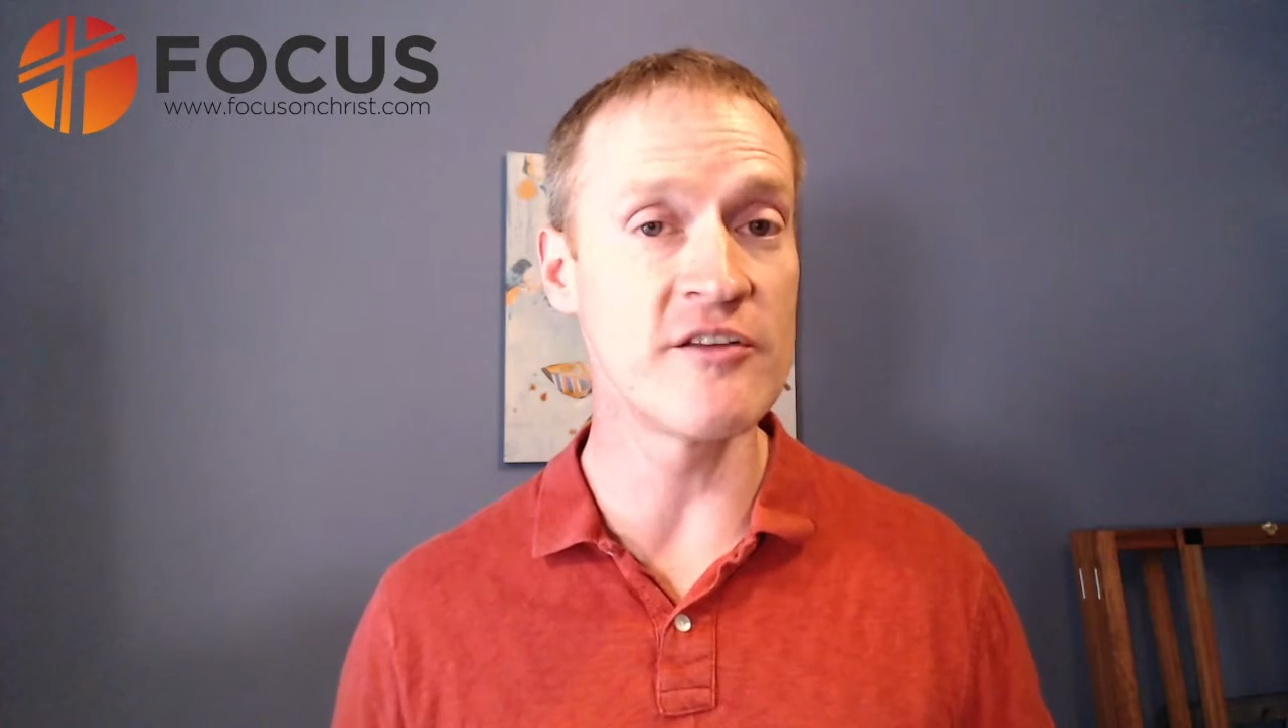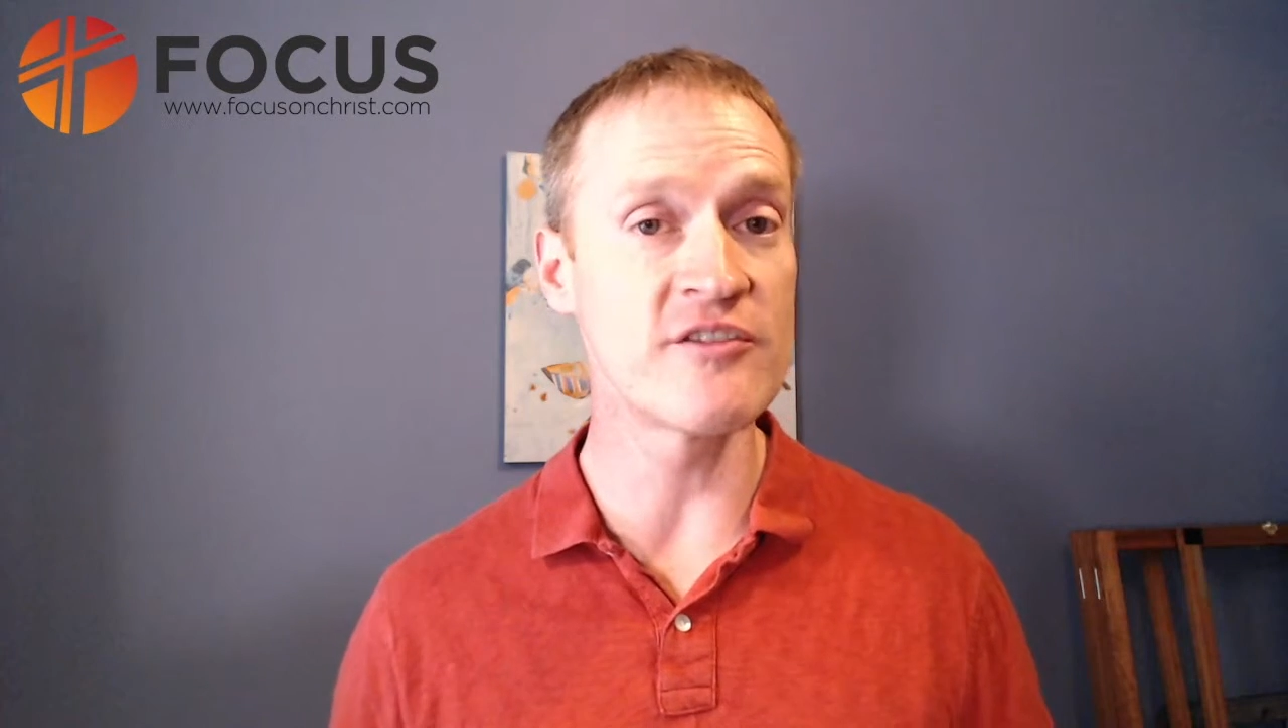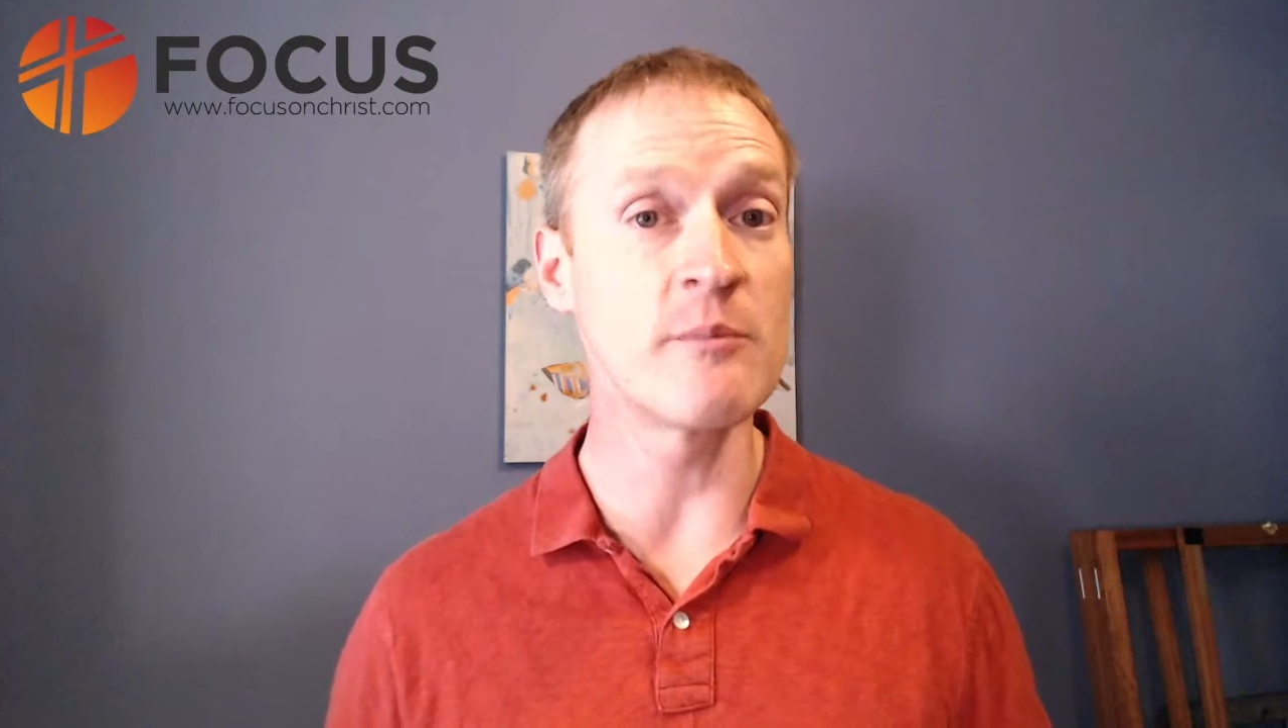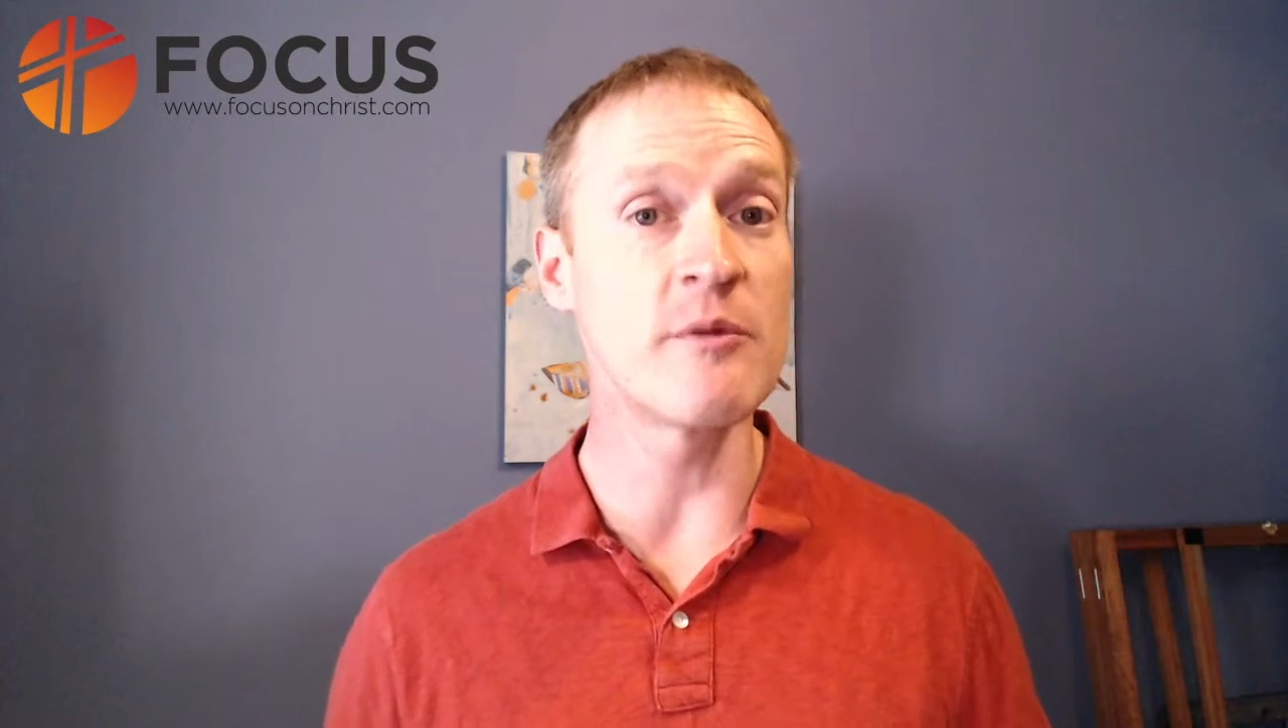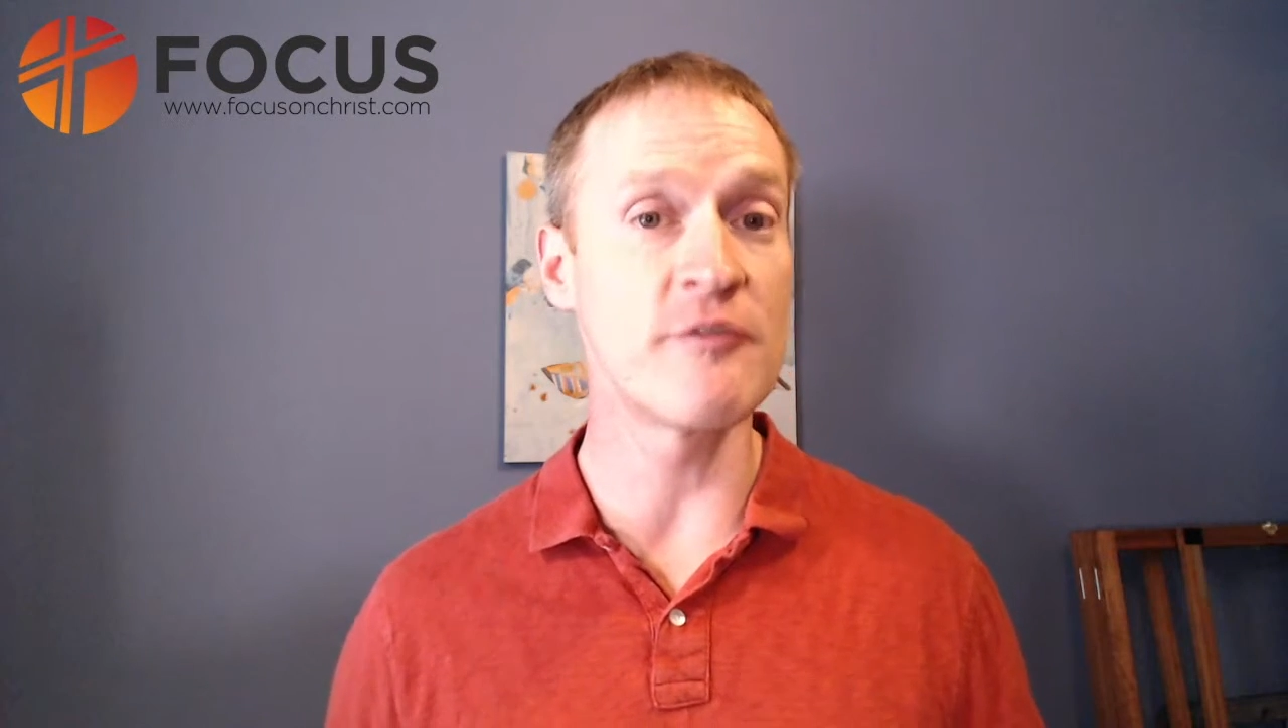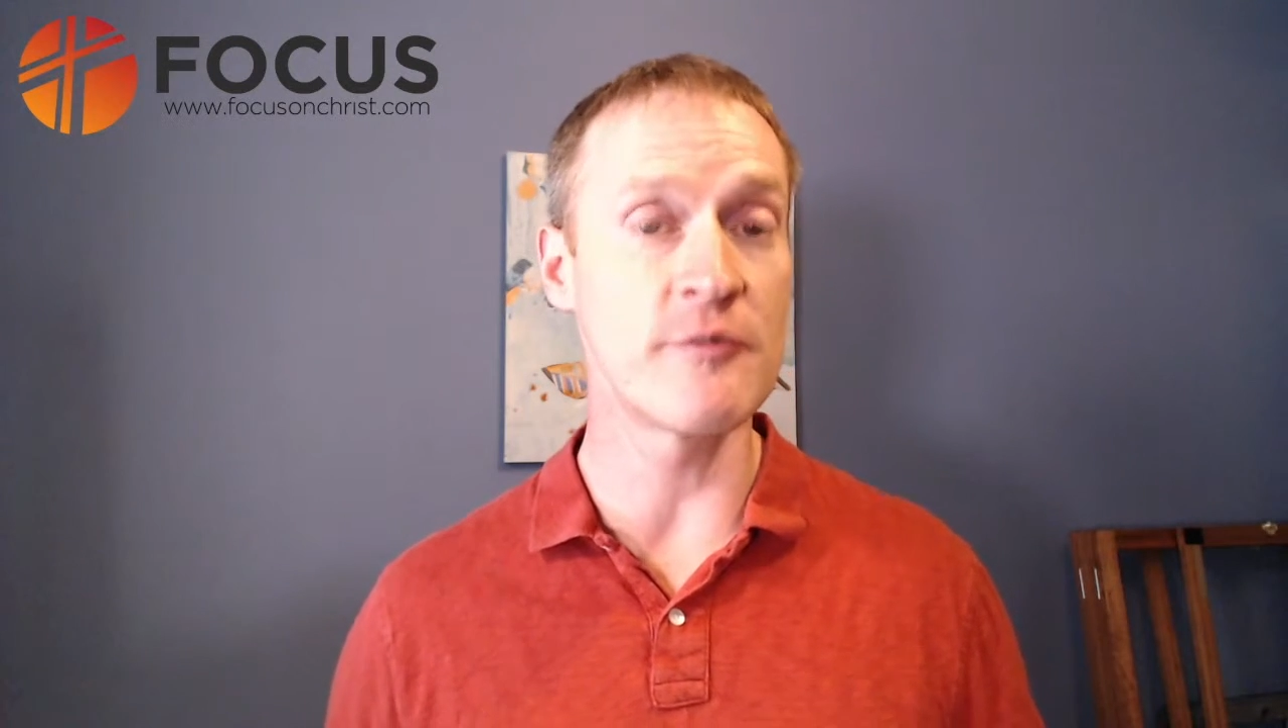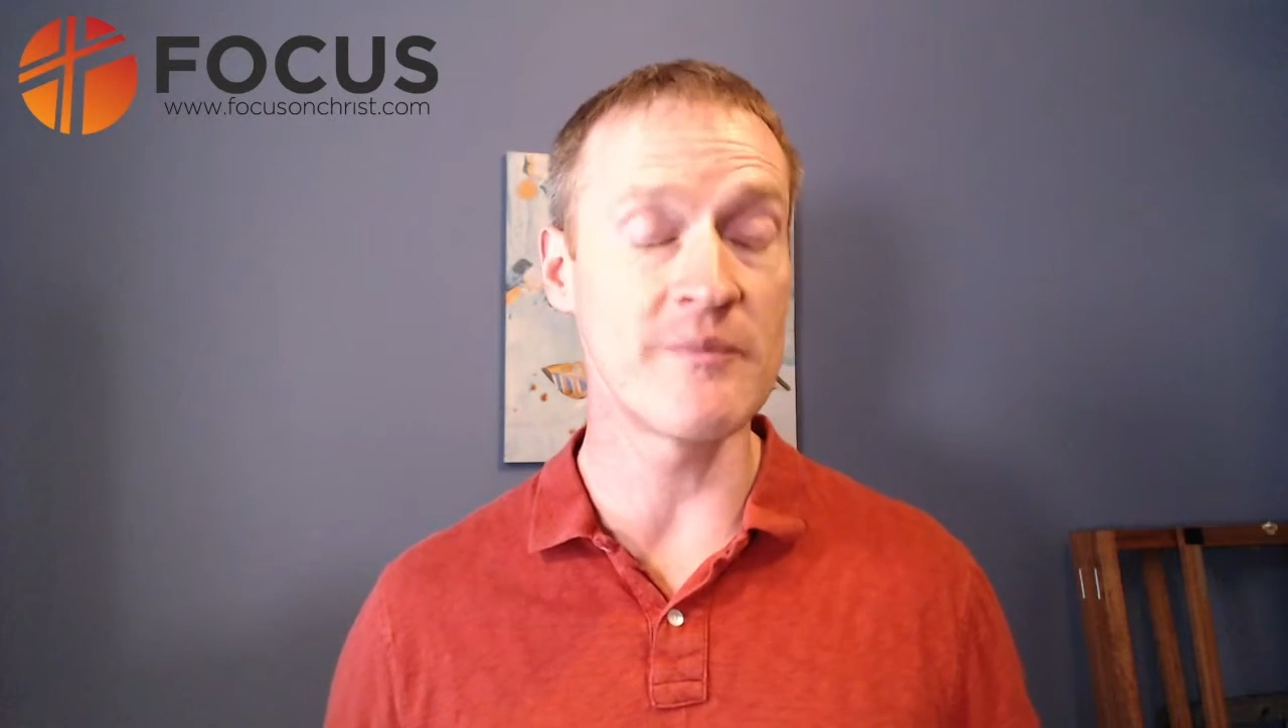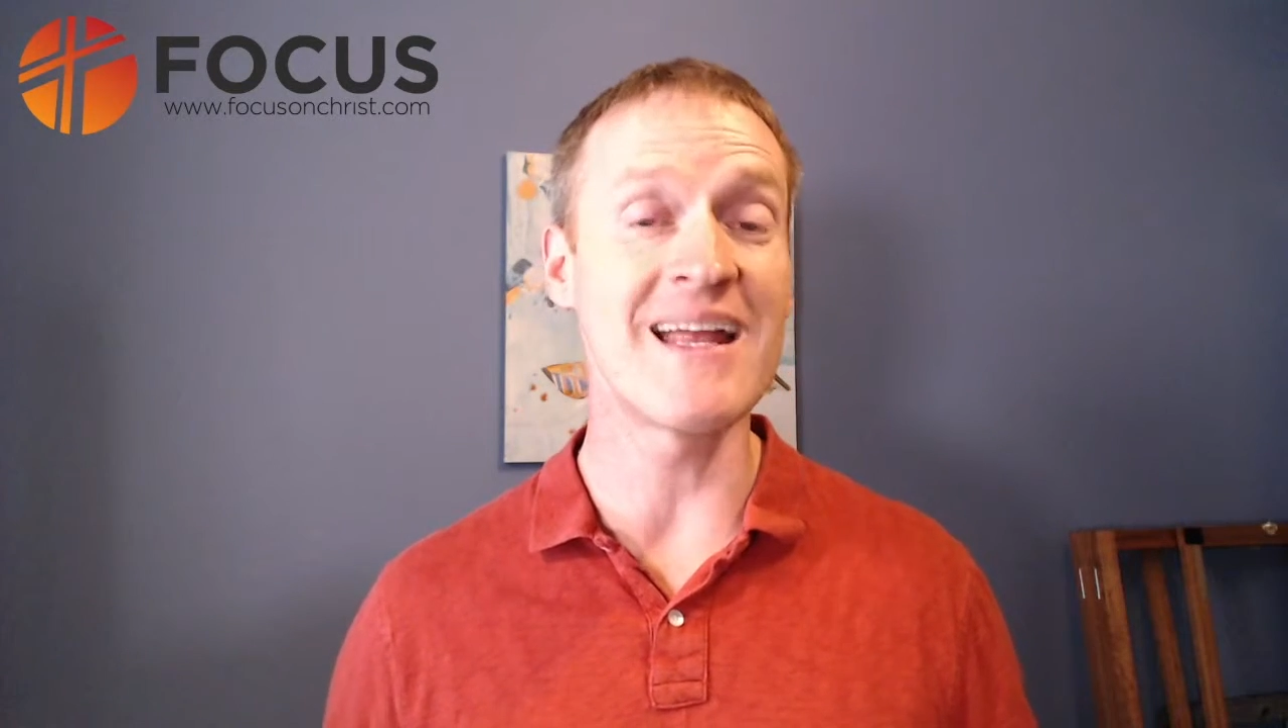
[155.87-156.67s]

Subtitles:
and some of them